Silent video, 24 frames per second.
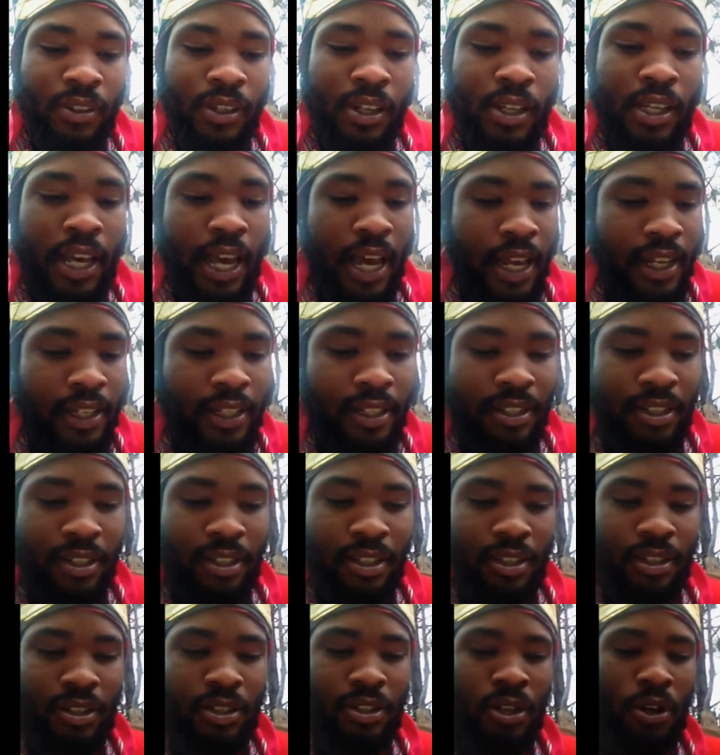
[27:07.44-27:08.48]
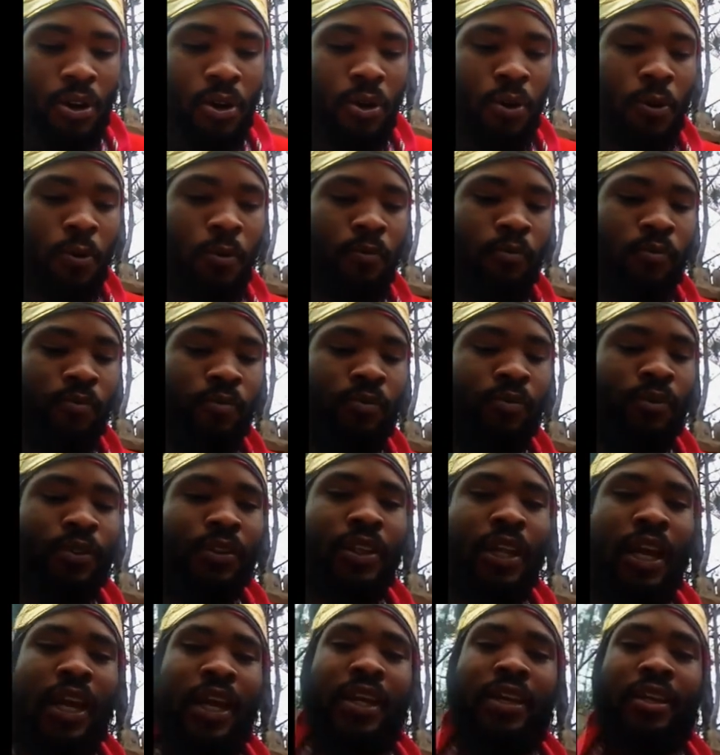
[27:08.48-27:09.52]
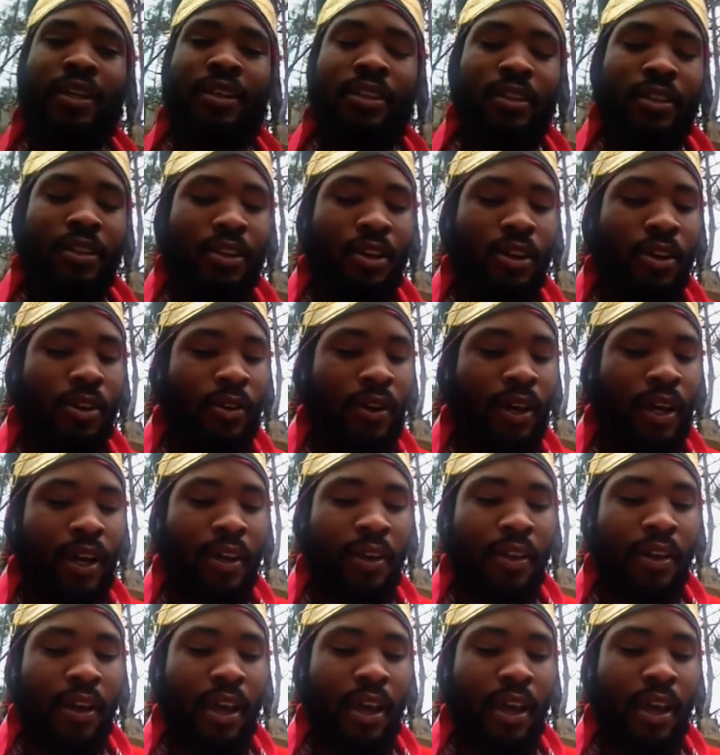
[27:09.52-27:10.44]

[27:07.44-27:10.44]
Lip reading: Yes. So, okay,